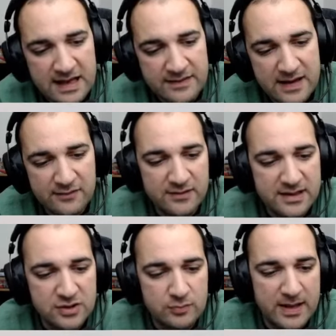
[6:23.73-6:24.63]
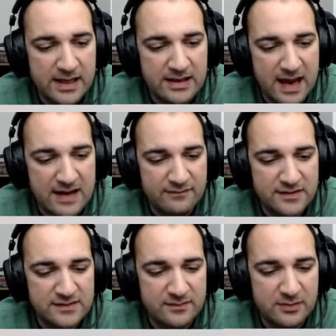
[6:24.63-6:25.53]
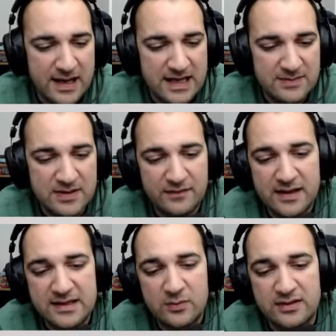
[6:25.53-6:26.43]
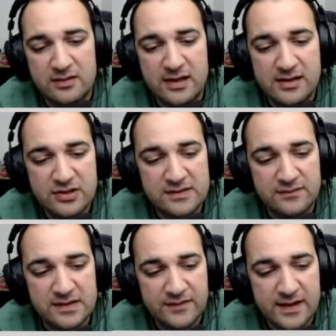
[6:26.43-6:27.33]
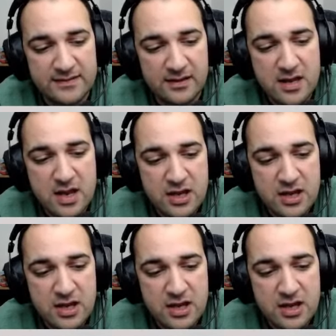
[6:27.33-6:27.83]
And that reads, you pick an invisible enemy fighter within 9 inches of this fighter.